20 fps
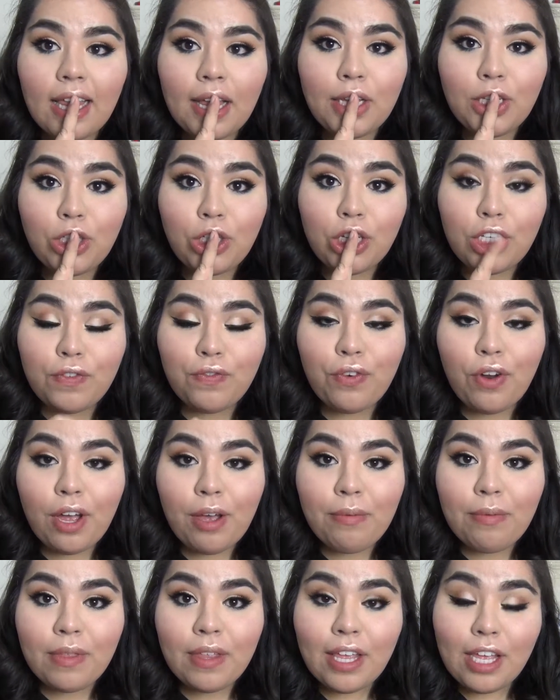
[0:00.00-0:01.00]
That's just
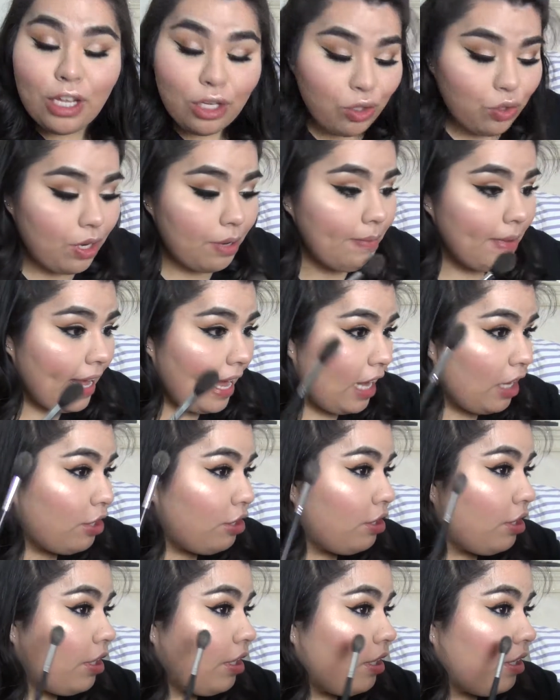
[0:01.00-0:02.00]
from
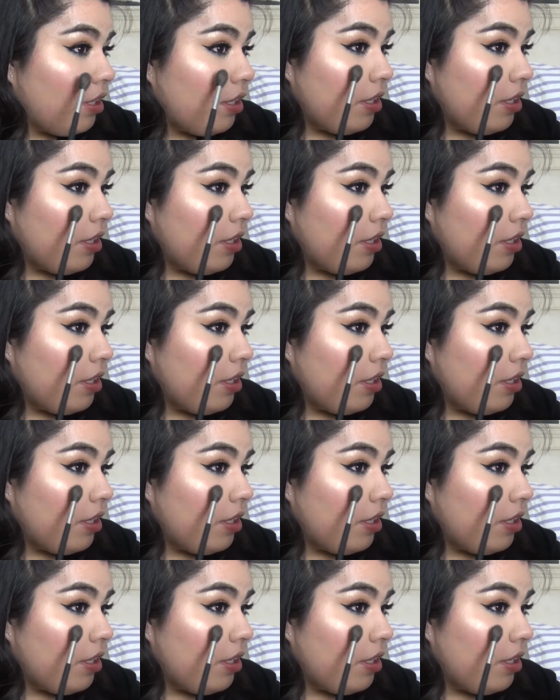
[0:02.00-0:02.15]
Dreamcatcher.